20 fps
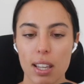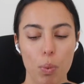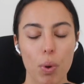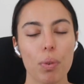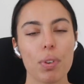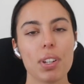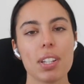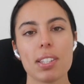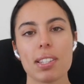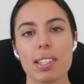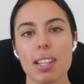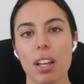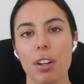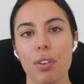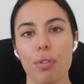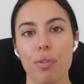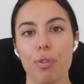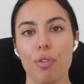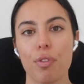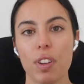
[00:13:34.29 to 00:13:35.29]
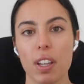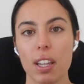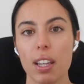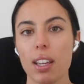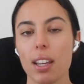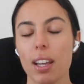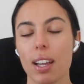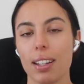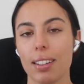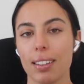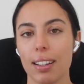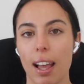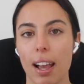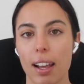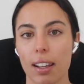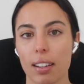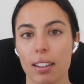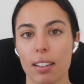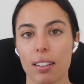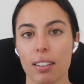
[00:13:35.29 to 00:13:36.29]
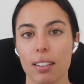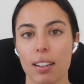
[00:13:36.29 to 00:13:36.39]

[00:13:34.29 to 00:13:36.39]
we're in a state of fear and lack.